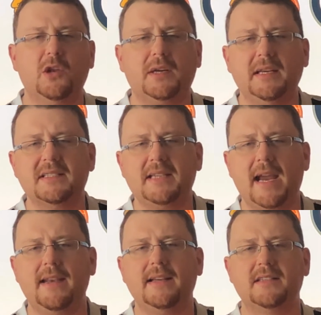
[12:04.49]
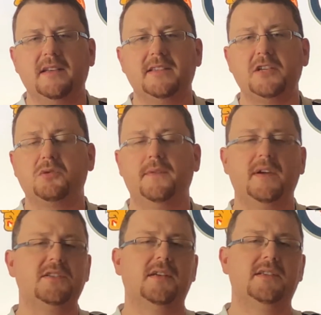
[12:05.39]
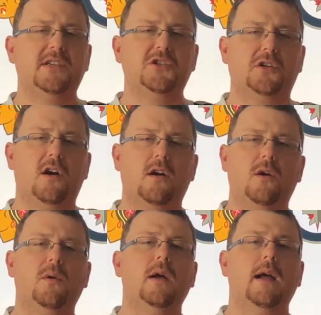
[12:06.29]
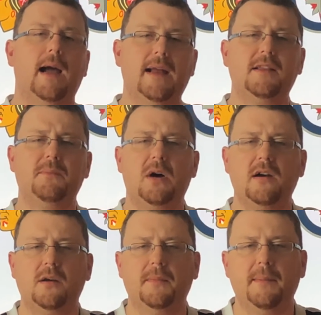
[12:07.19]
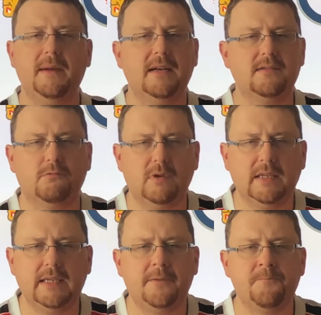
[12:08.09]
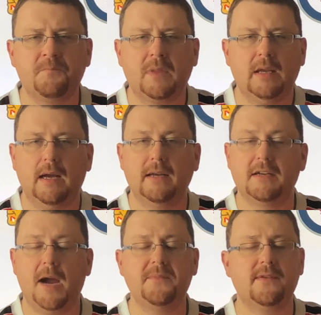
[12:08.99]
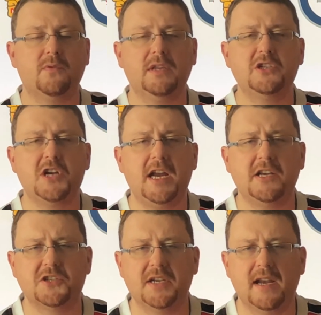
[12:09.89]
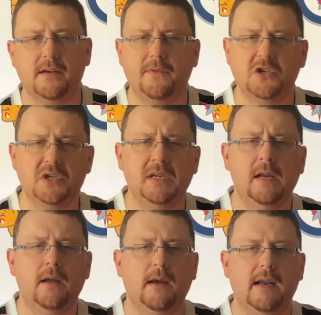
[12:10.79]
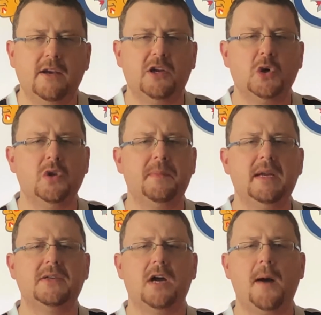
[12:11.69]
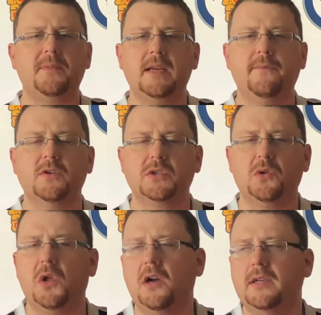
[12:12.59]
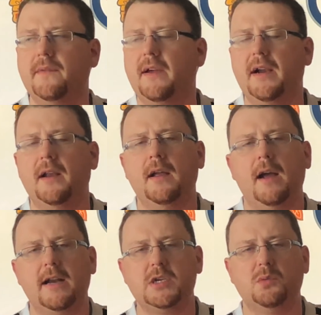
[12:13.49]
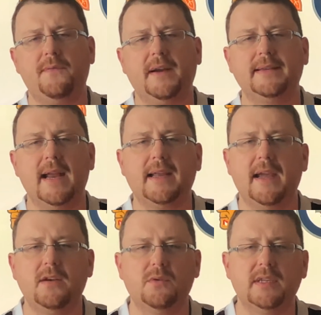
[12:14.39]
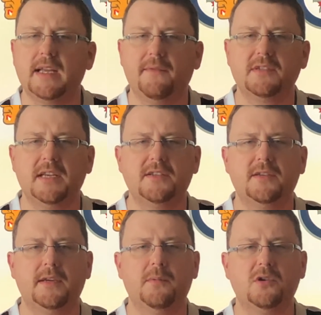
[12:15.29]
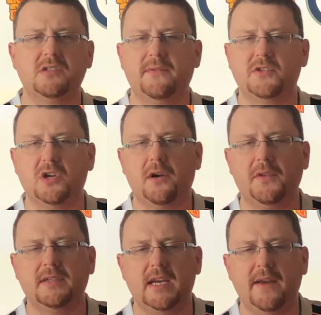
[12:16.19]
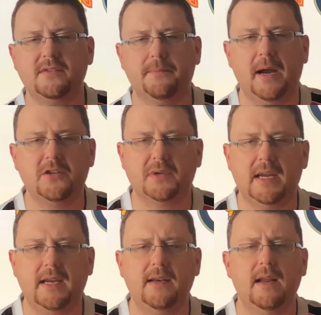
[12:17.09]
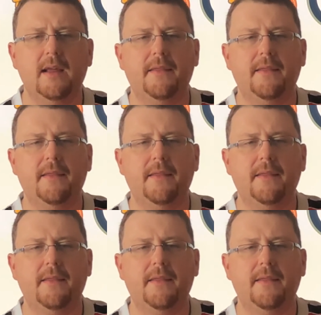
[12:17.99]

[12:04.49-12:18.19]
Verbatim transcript: to look at the standings in the Central Division and see Chicago at the bottom. I mean, it's really, uh, times have really changed in that division and you can only be a top team for so long. They've had a, a terrific decade, really, ever since the emergence of Jonathan Toews and Patrick Kane.